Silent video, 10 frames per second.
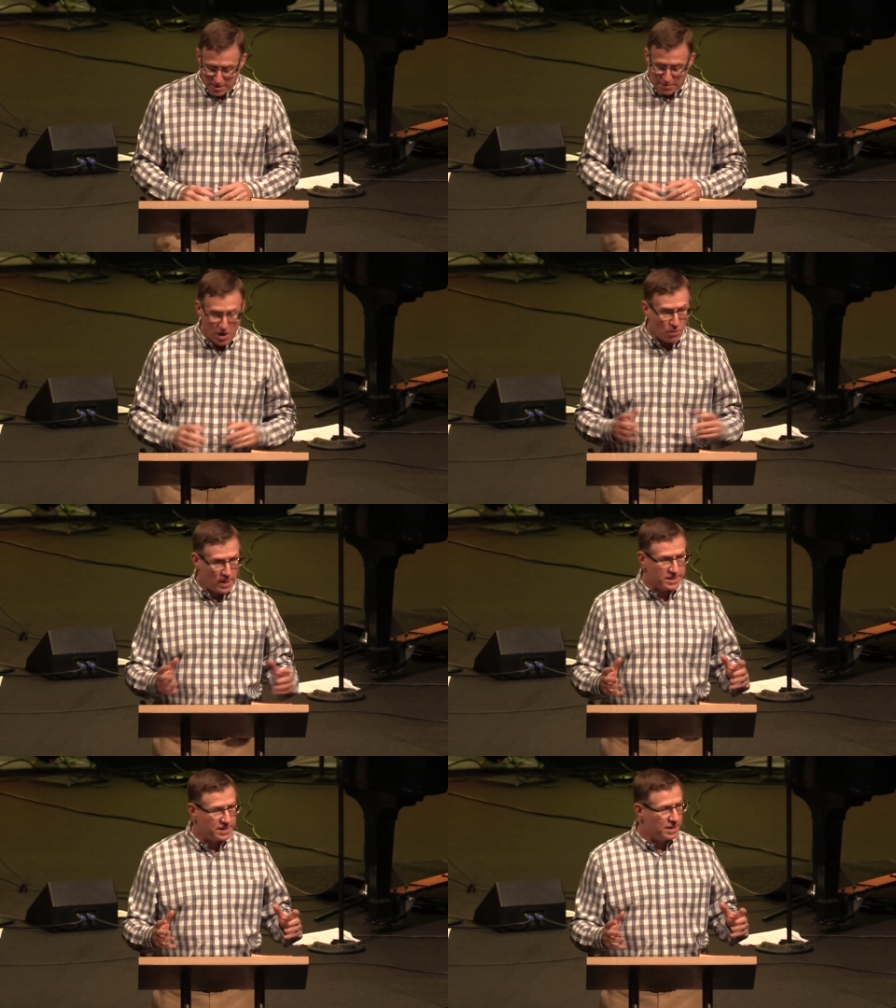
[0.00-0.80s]
Paul
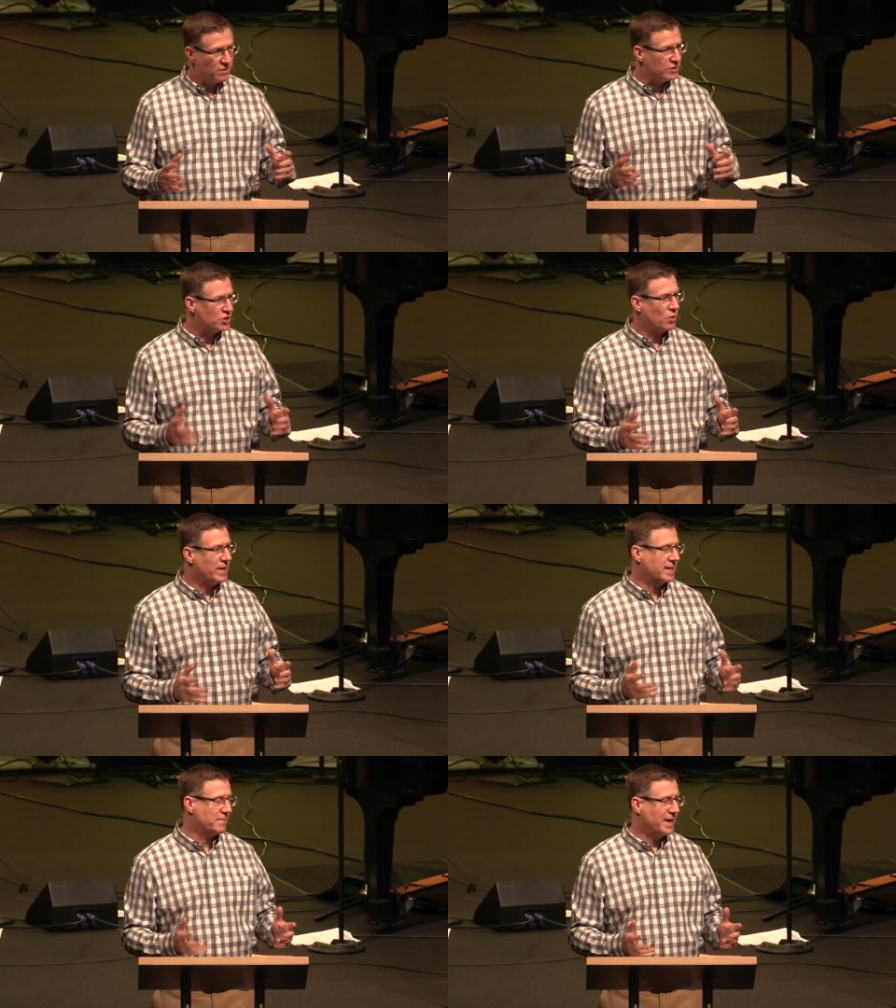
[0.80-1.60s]
wants to know the
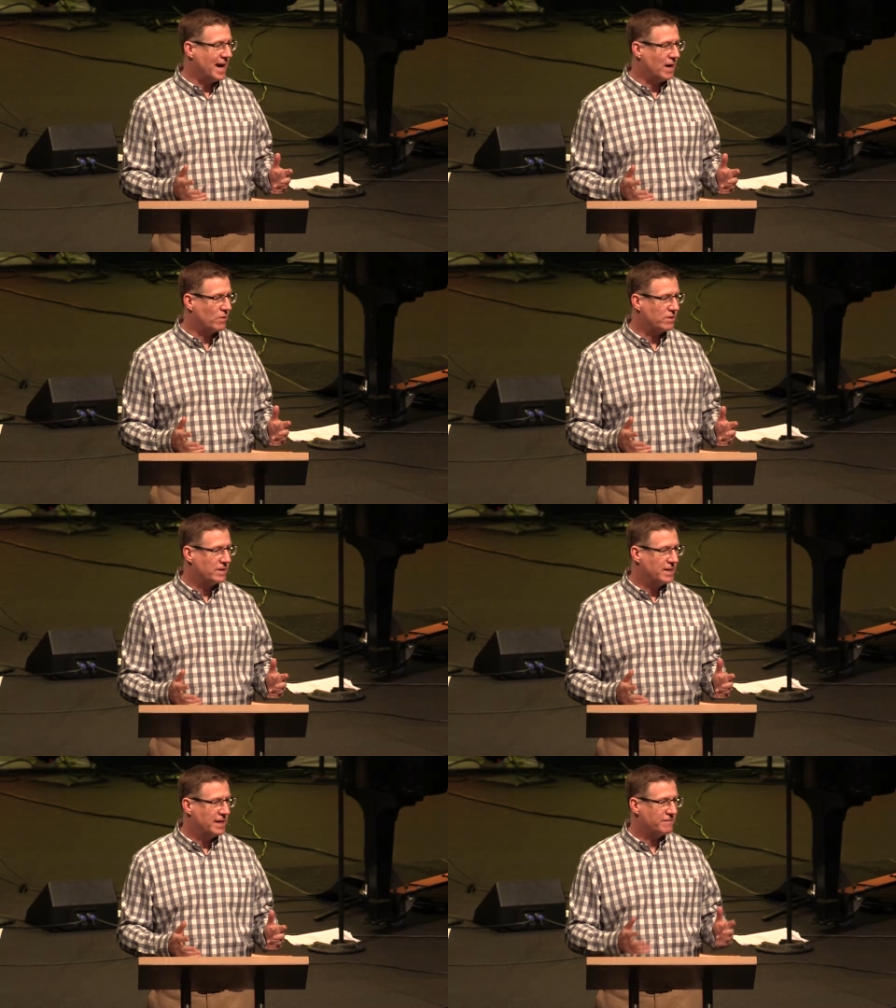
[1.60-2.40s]
joy and power
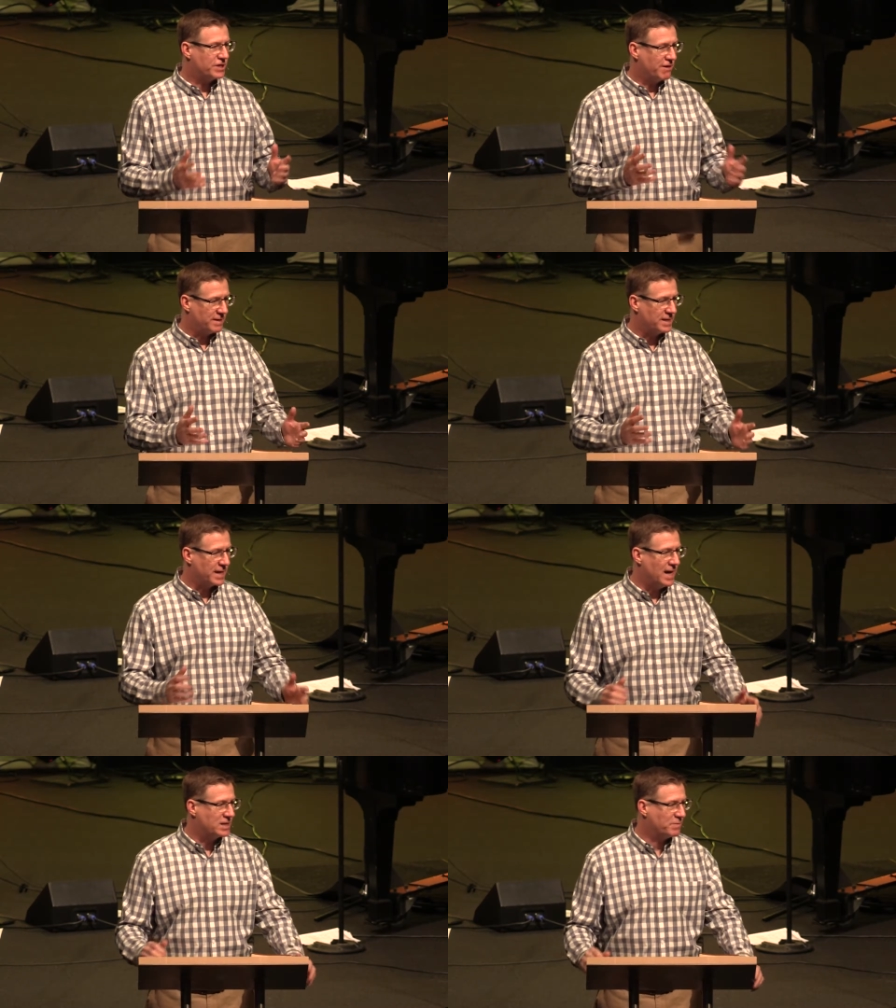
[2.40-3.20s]
of sharing the
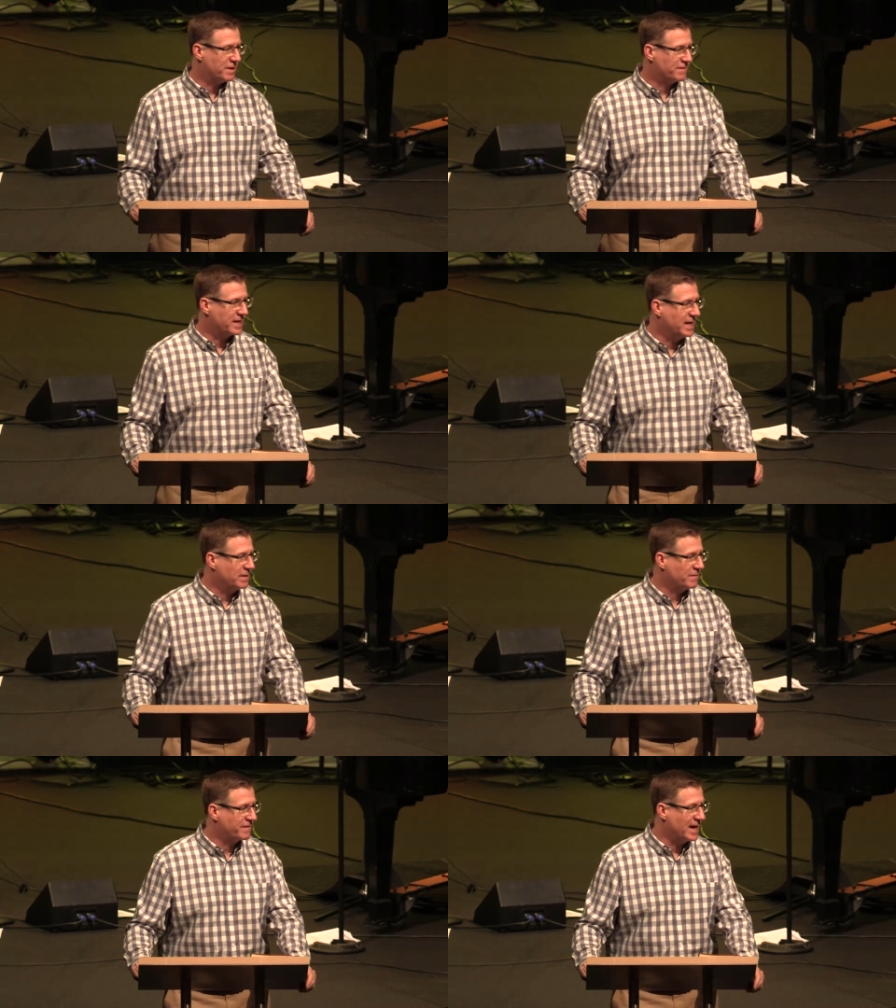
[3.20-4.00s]
gospel of the
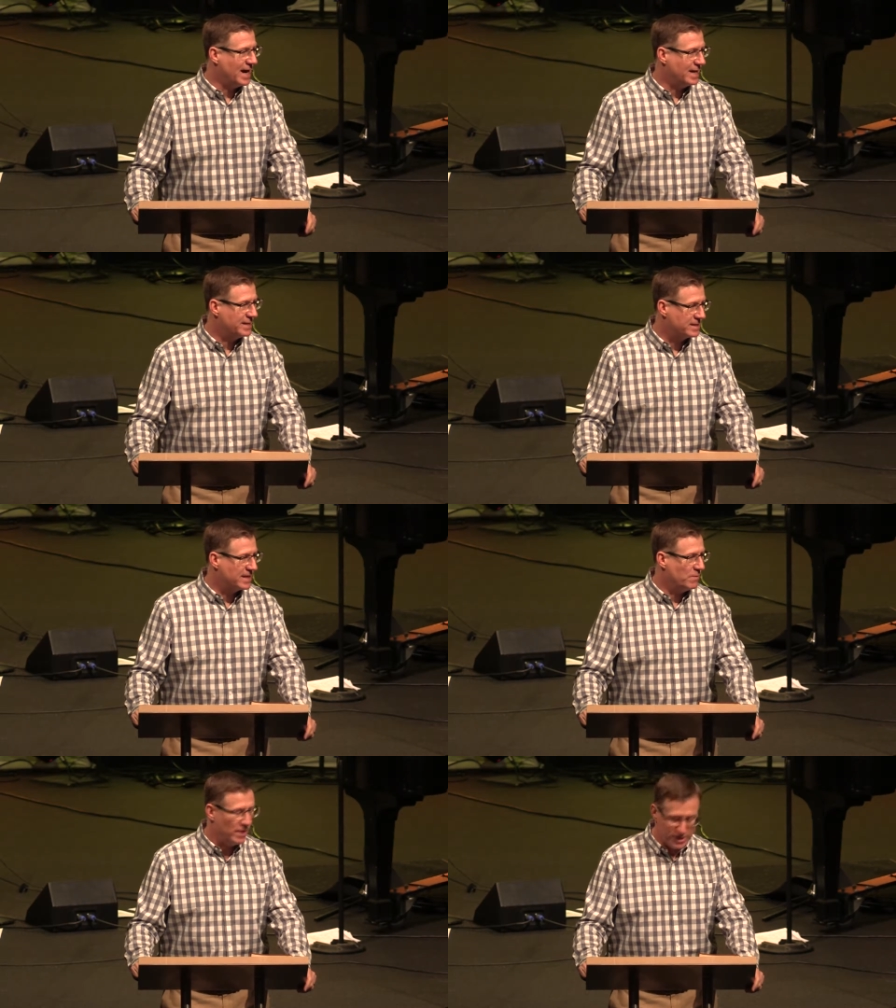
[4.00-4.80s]
kingdom of God the
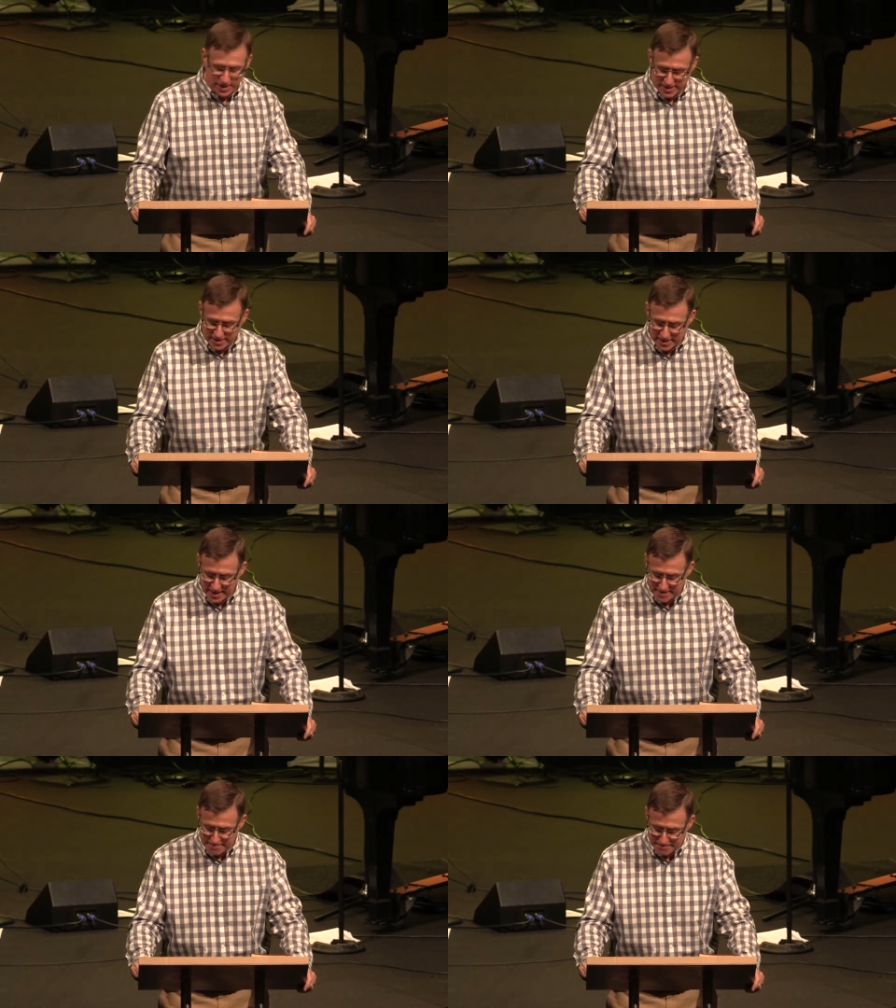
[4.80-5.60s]
same way Jesus did.